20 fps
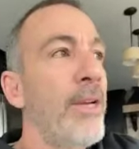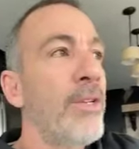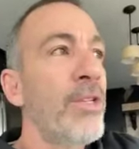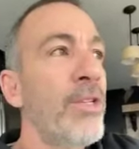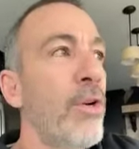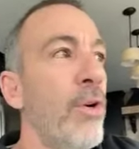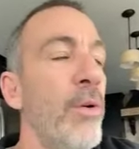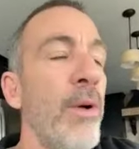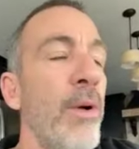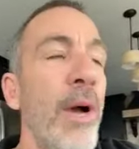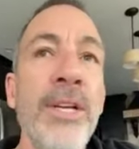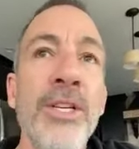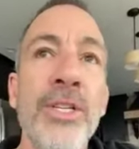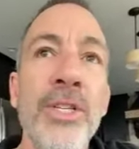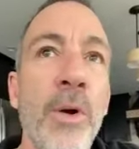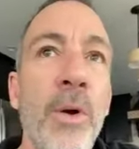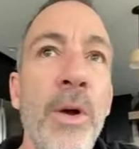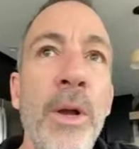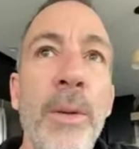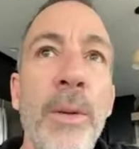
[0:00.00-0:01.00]
I show i
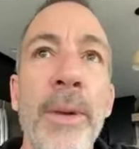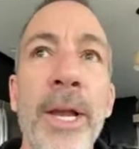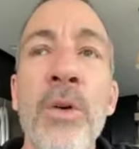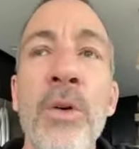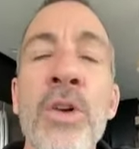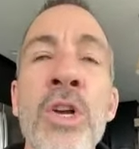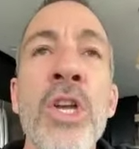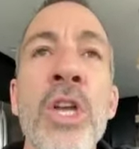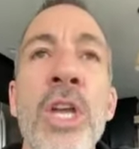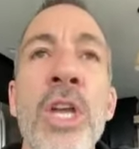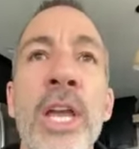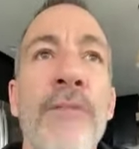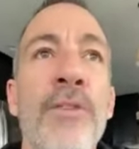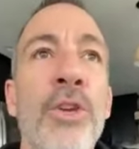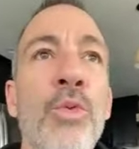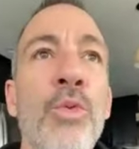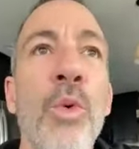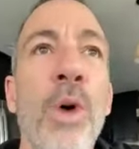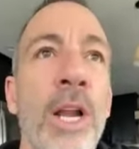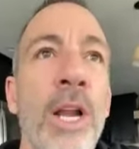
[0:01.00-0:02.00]
show him i go
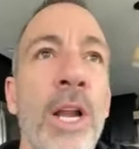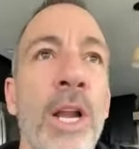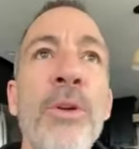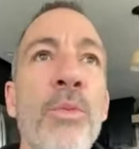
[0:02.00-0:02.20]
if you want to